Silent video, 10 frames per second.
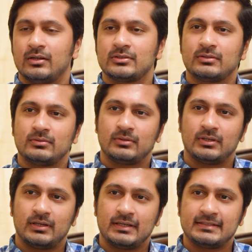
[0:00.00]
I also
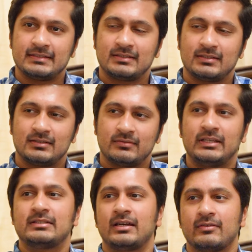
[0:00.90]
assisted
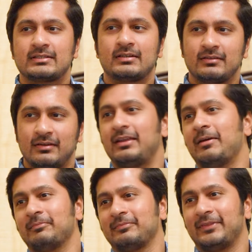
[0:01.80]
Vinit Srinivasan in Hriday.
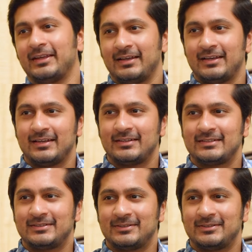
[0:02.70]
So,